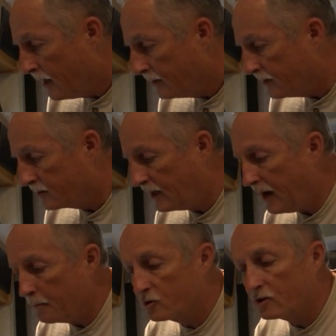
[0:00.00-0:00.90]
this
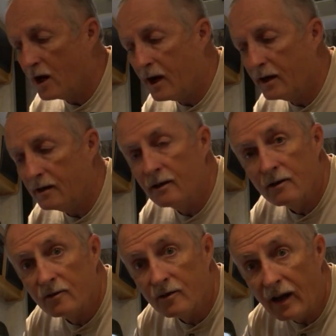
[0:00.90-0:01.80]
Kamenstein
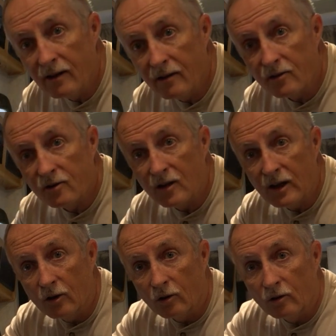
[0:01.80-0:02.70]
stainless
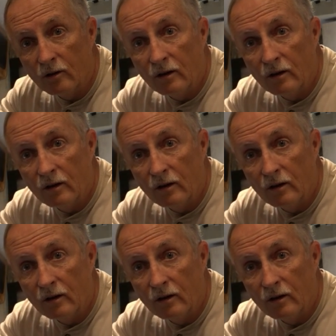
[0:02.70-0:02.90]
steel